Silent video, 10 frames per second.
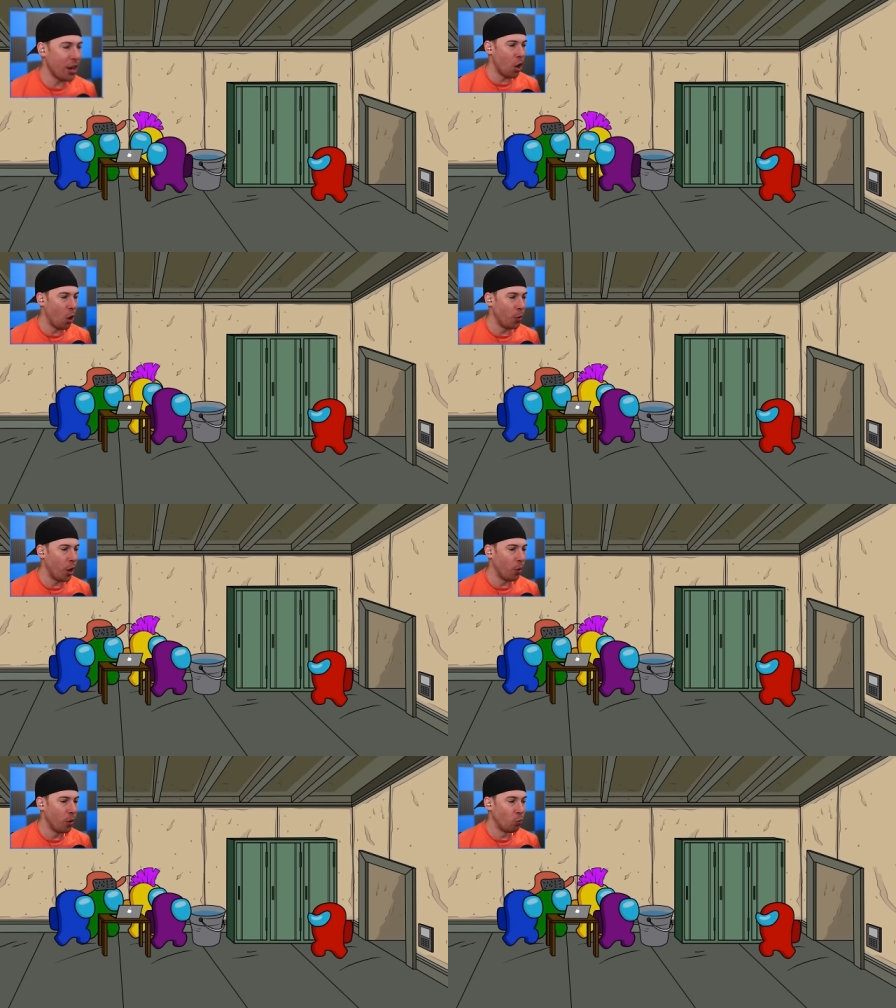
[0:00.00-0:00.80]
And oh
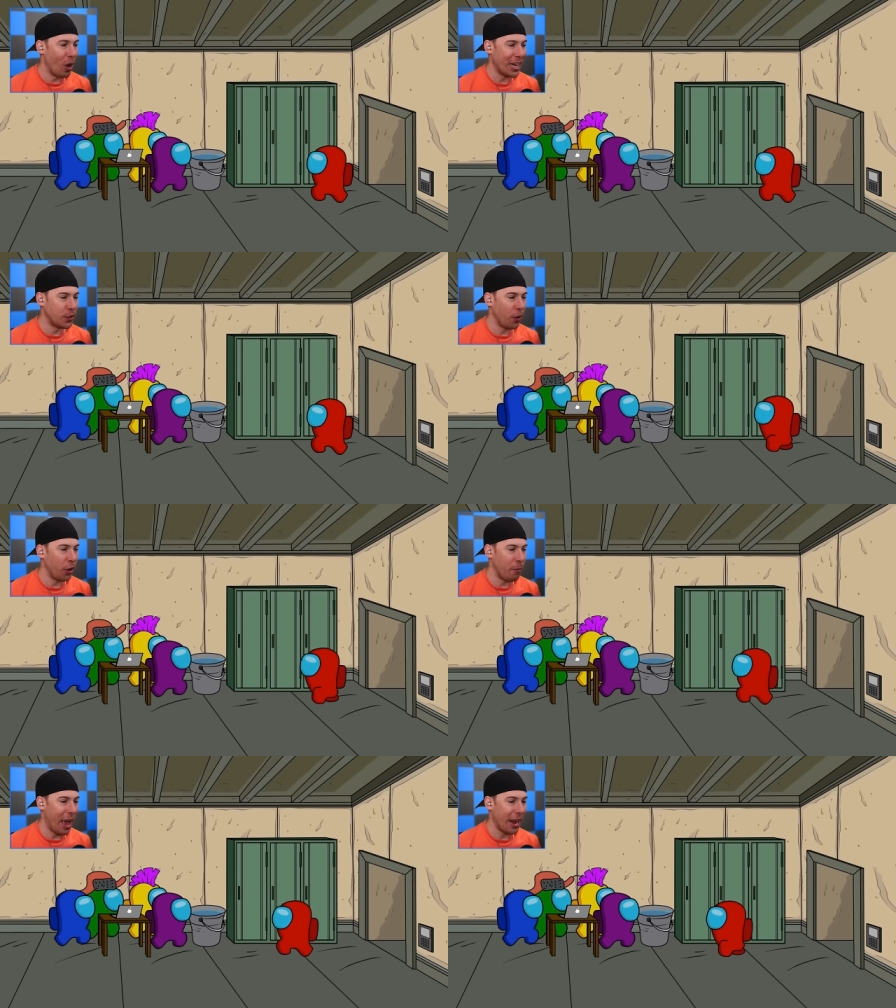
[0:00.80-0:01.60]
no, Red's
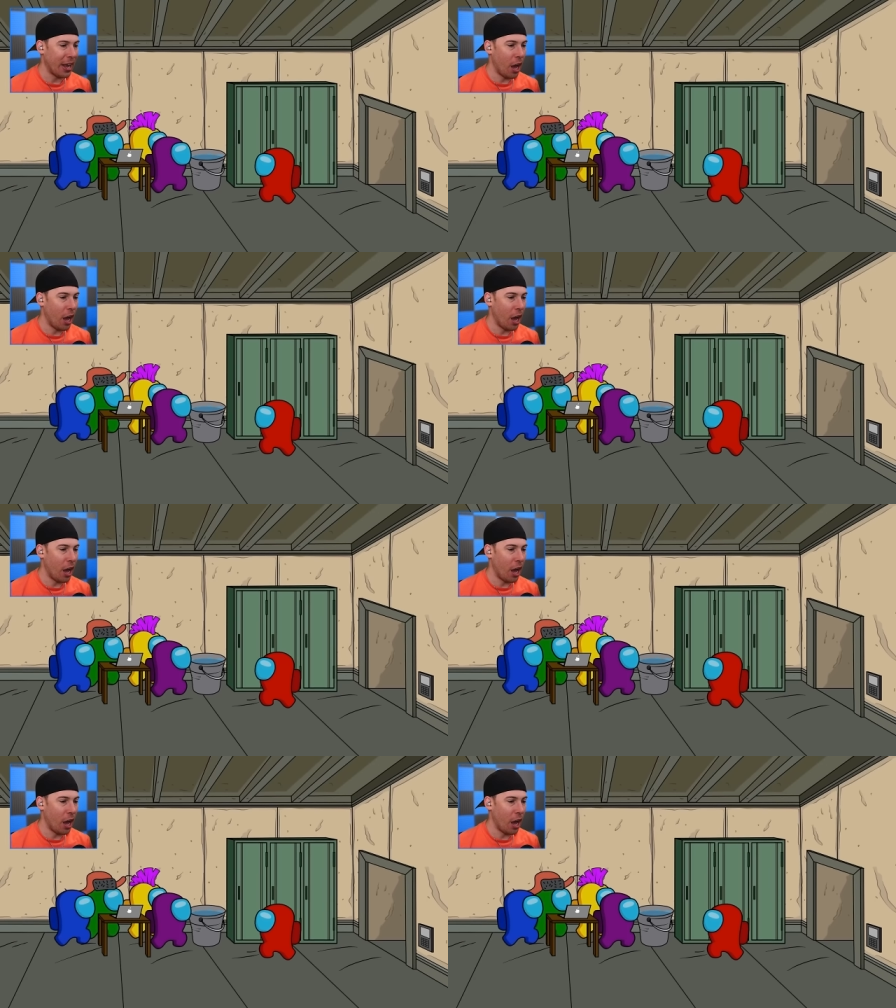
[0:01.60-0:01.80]
very mad.